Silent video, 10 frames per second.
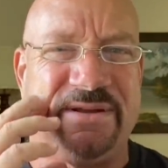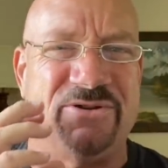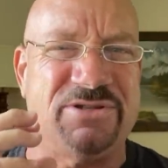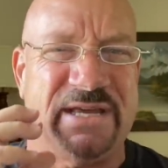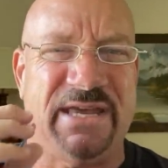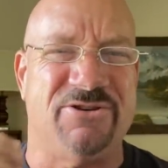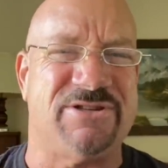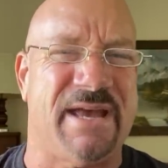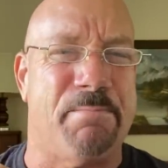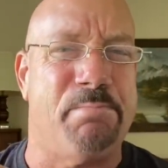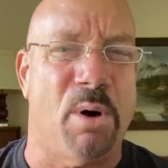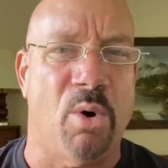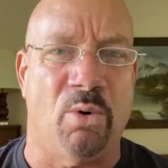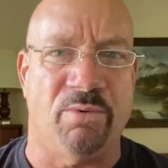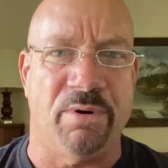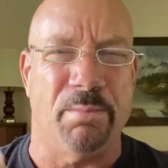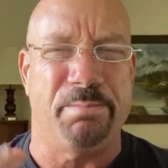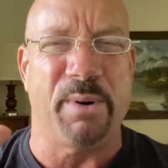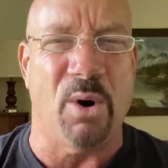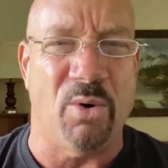used to get bone.
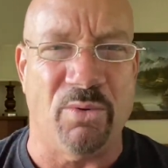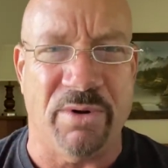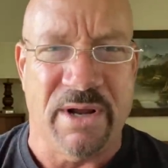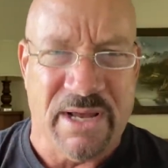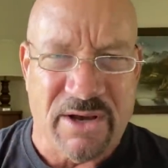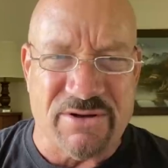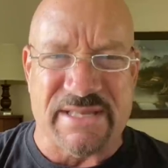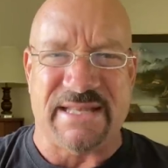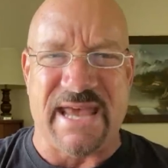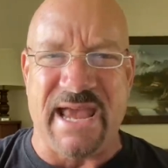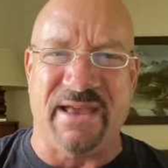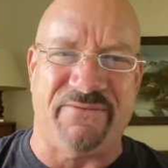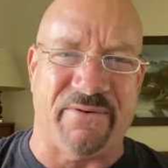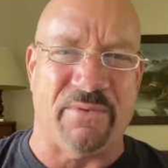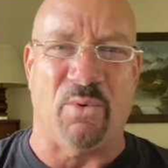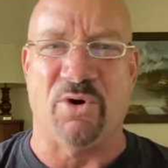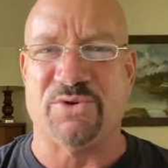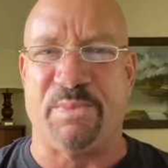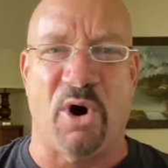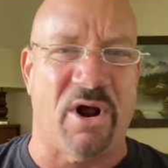Because they take it from the
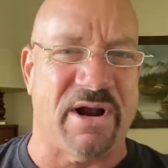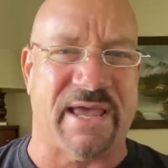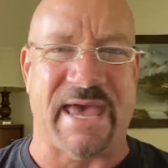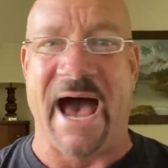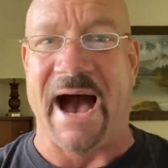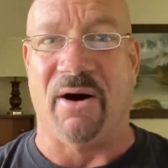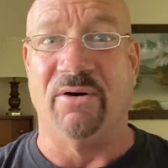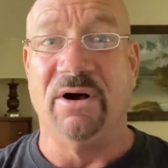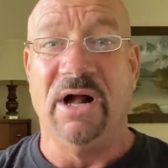worst part of the cow.